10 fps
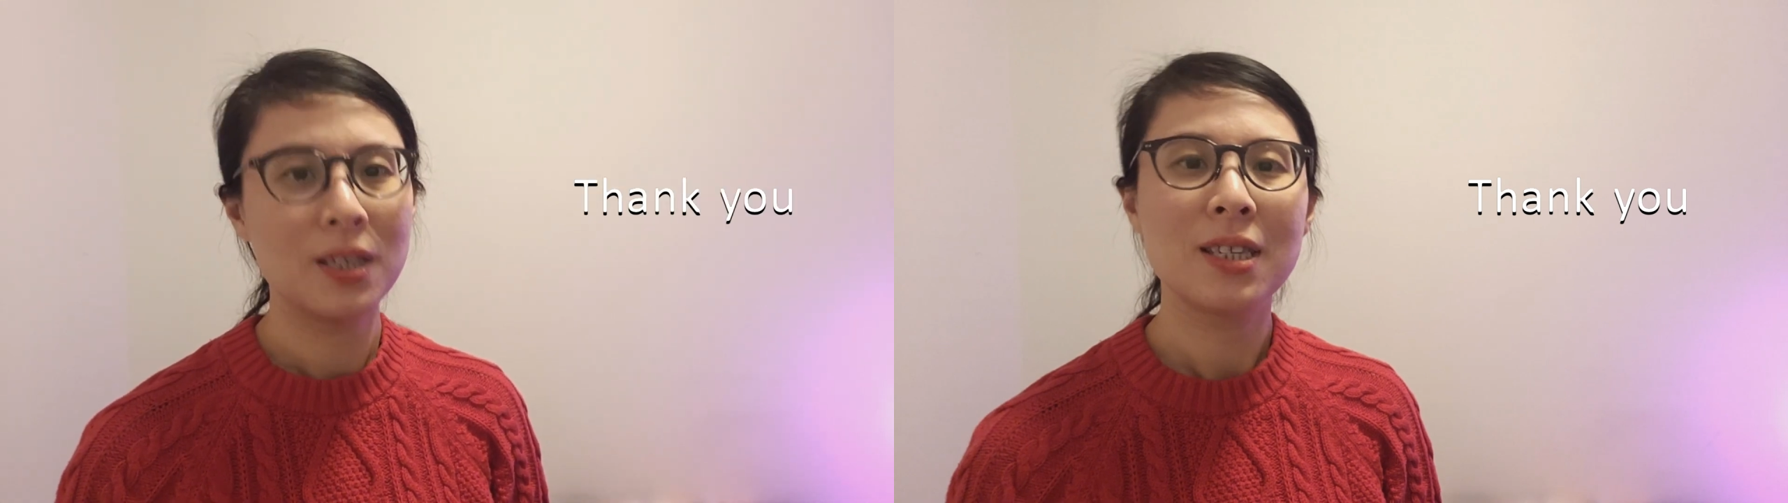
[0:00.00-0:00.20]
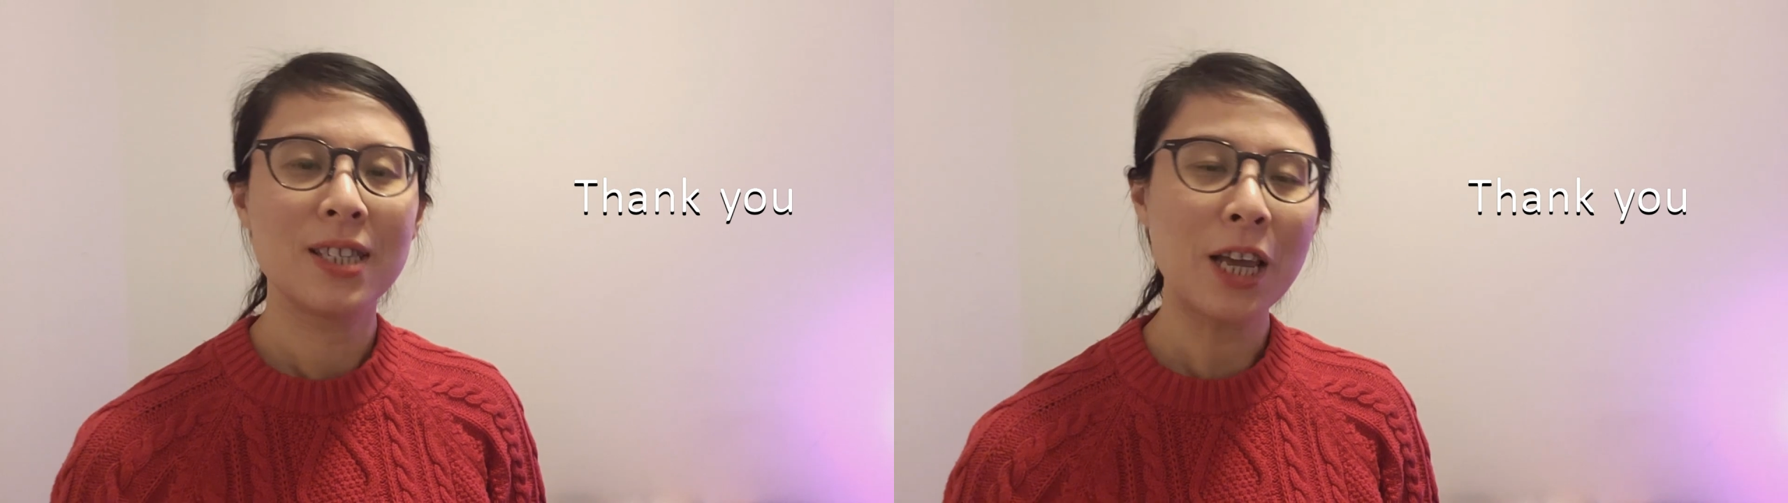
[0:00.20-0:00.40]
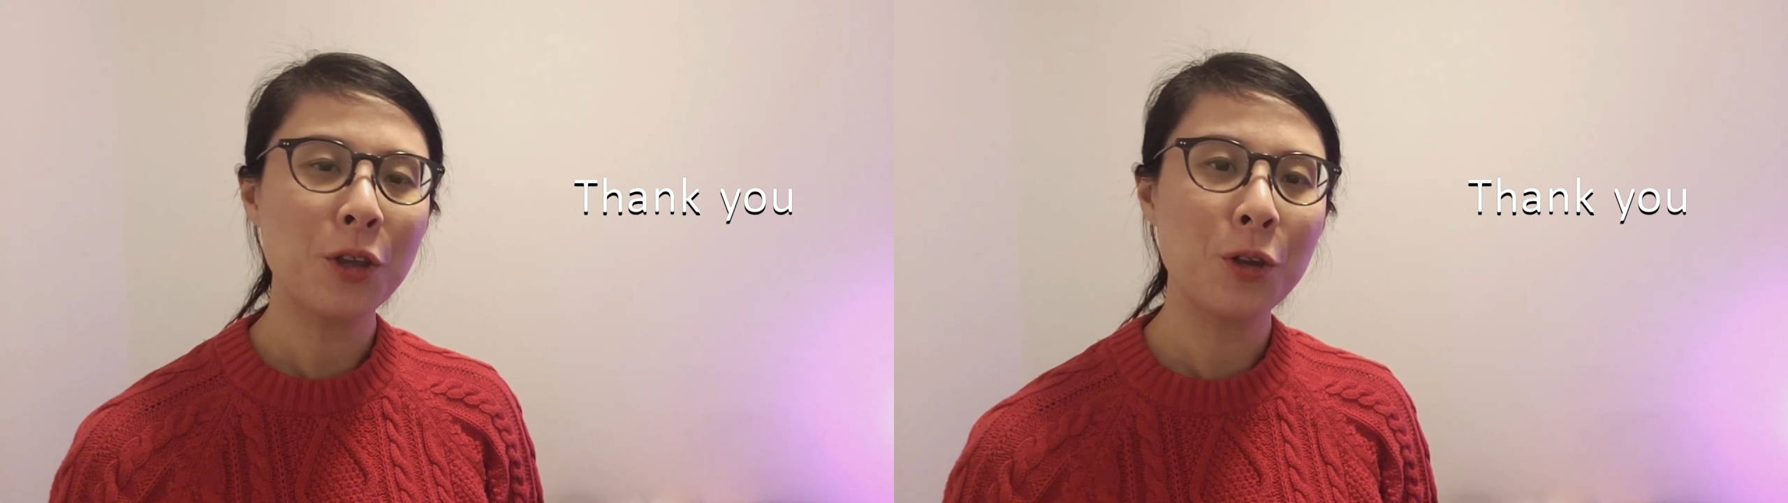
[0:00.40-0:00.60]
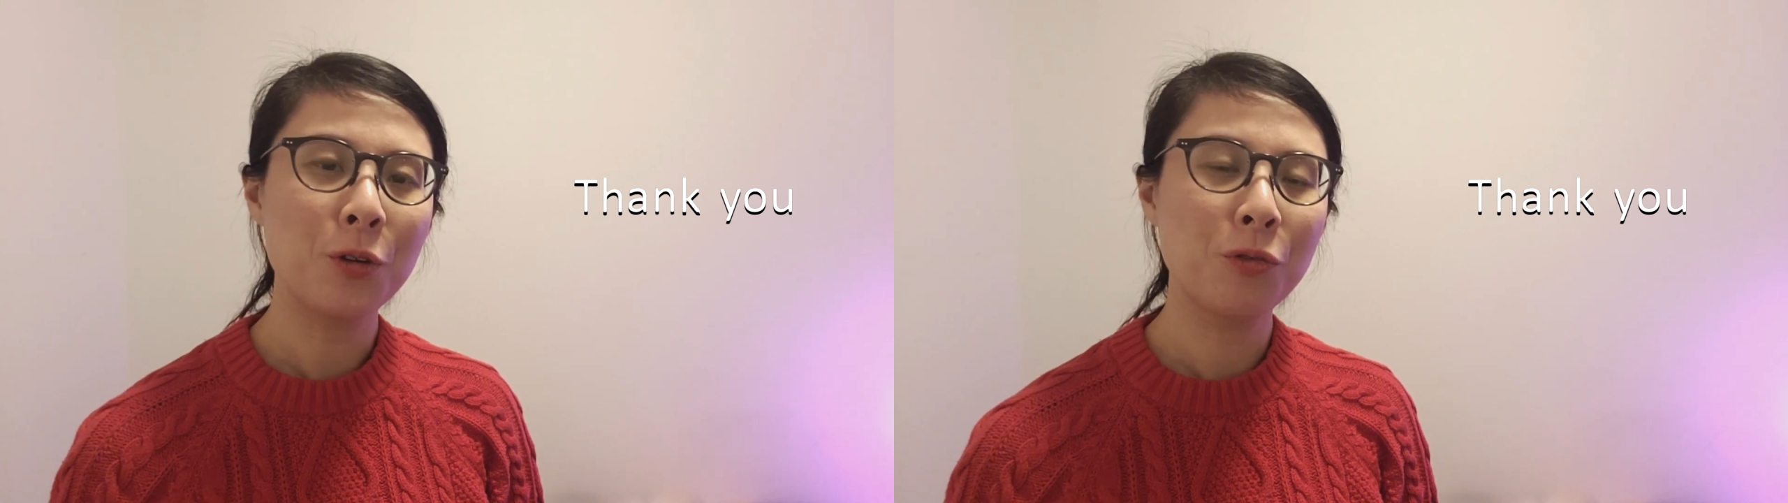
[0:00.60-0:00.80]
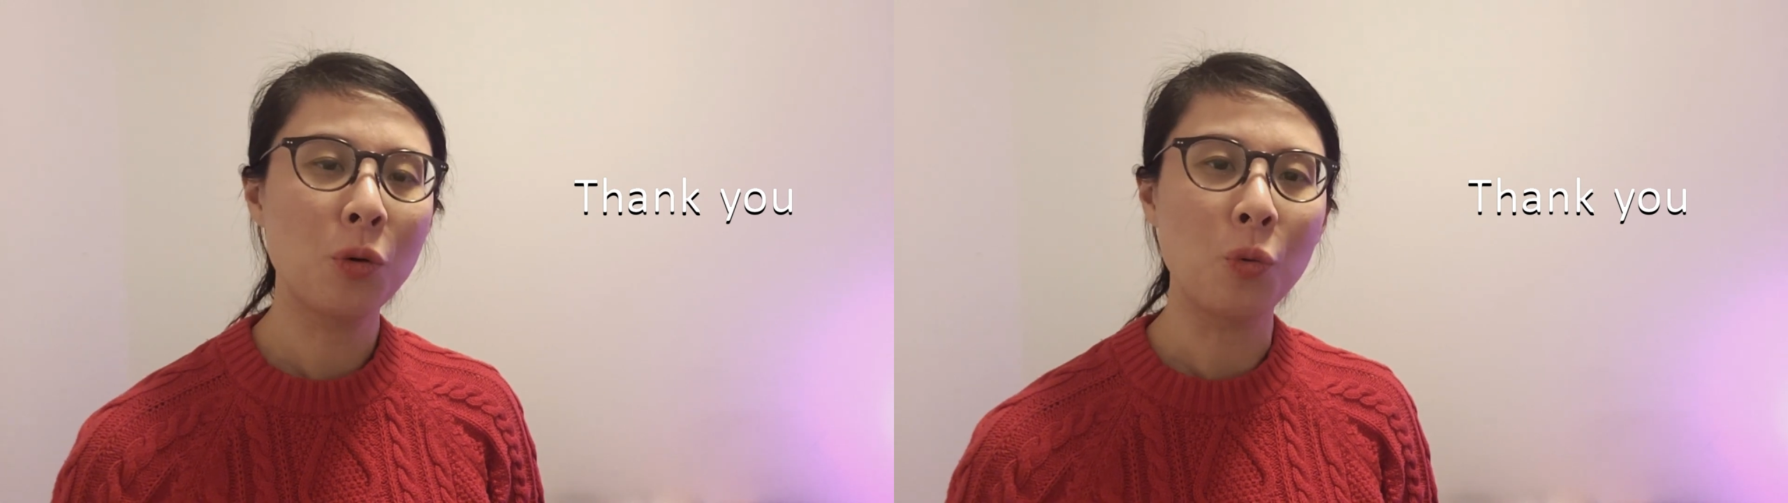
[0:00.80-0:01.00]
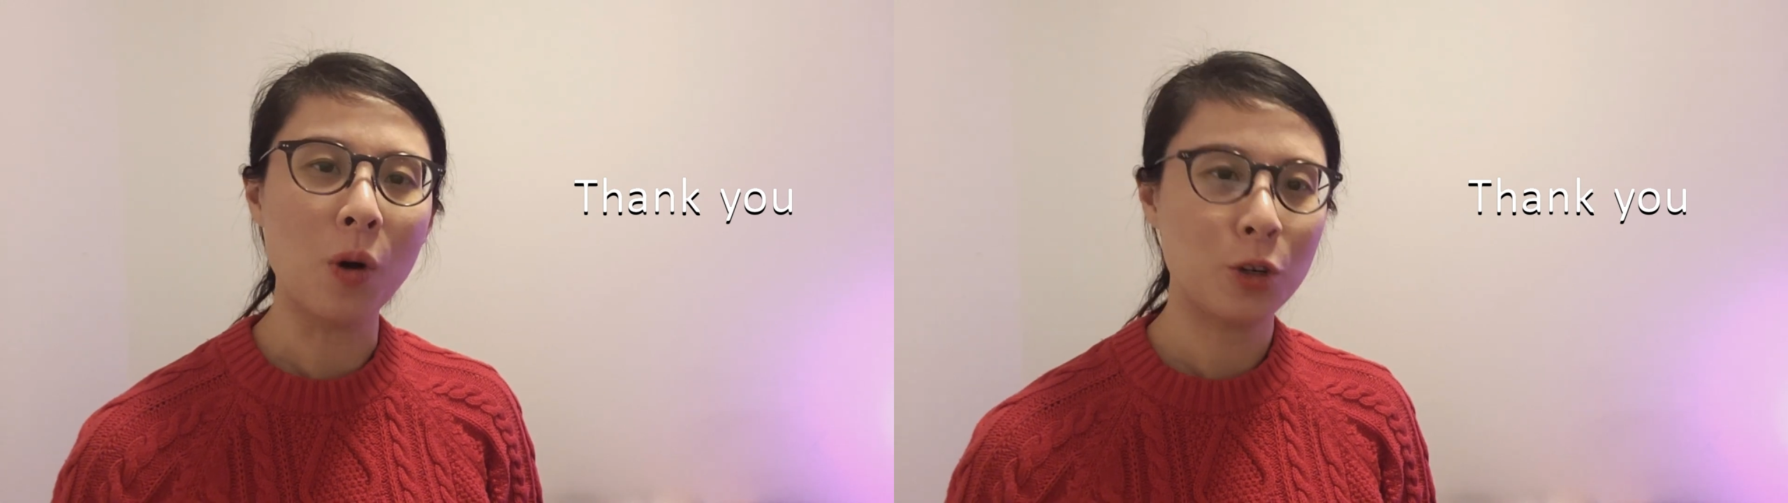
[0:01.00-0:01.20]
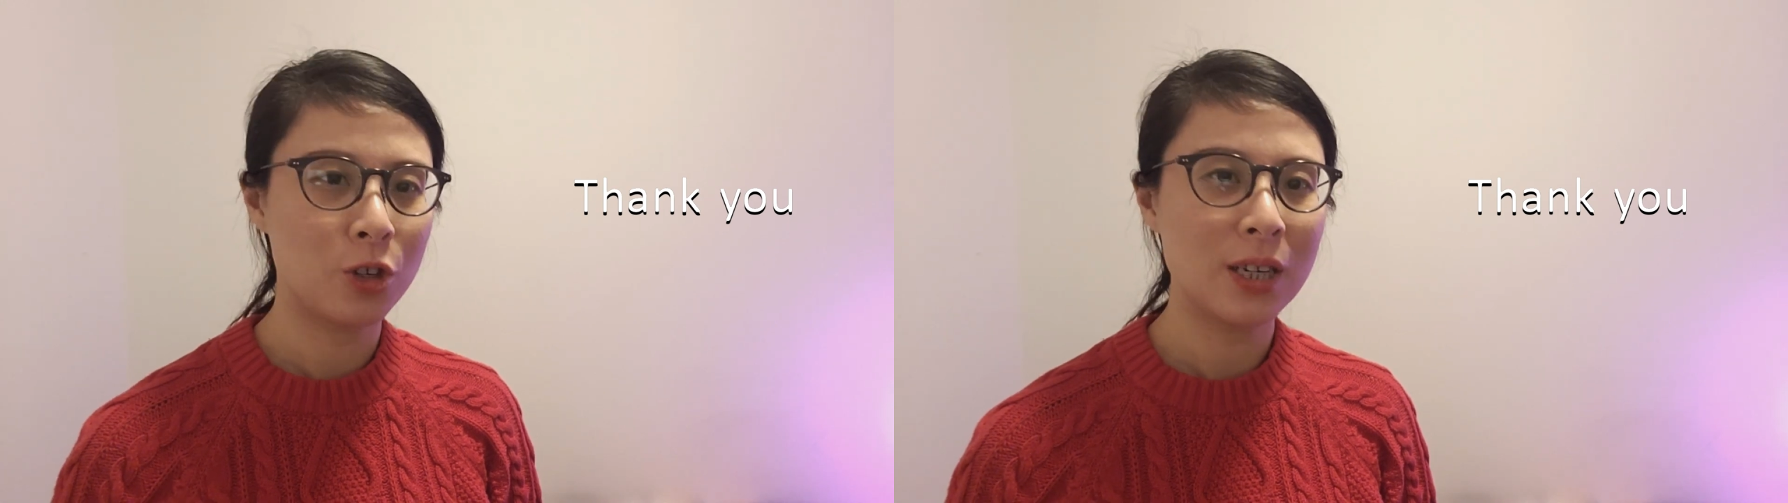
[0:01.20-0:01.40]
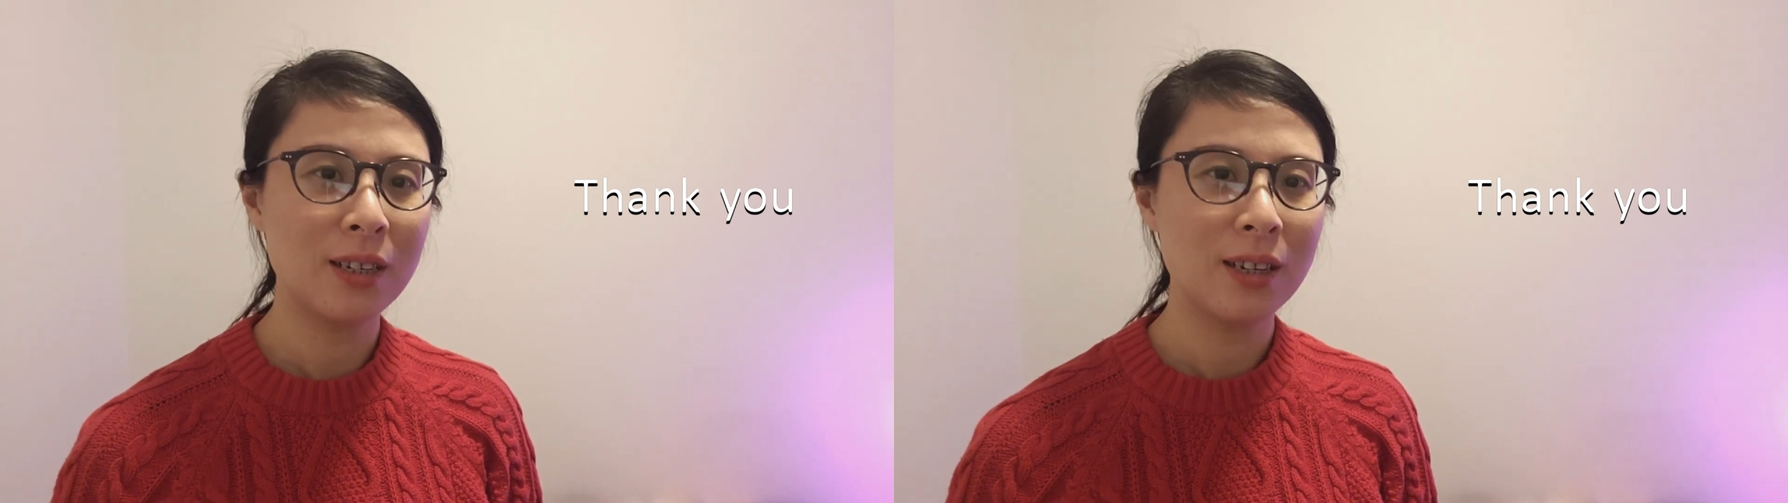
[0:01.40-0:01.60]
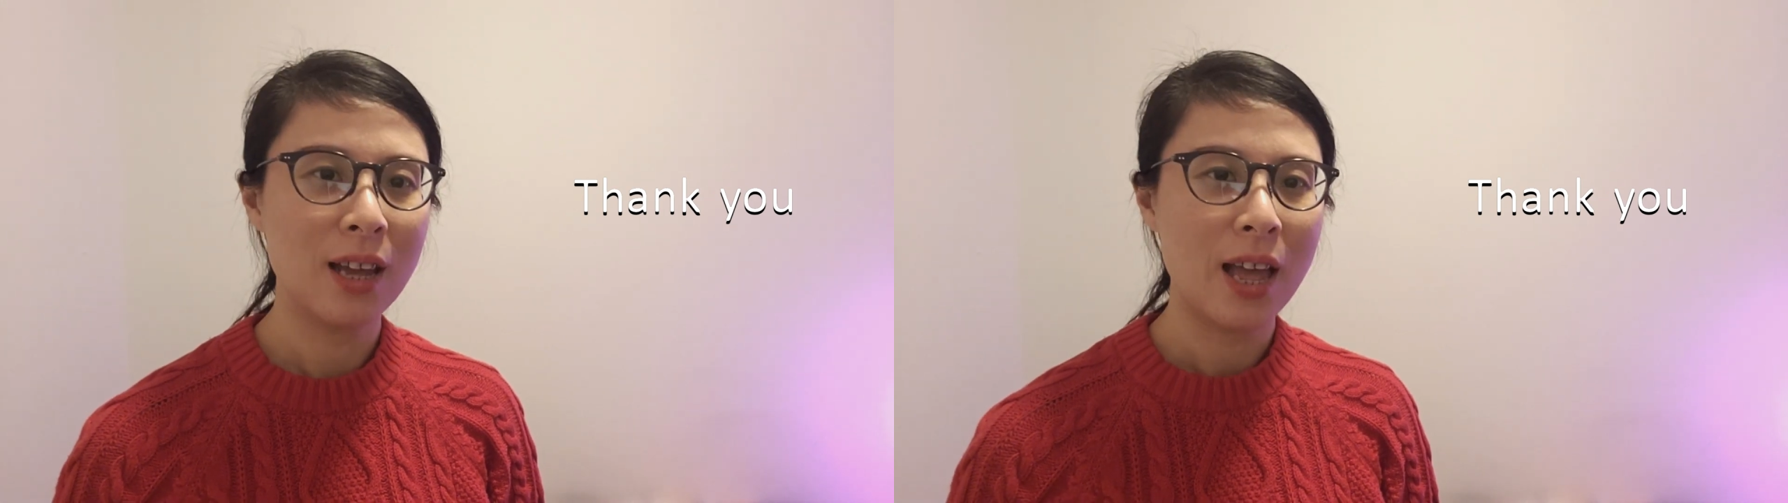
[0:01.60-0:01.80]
Thank you for watching,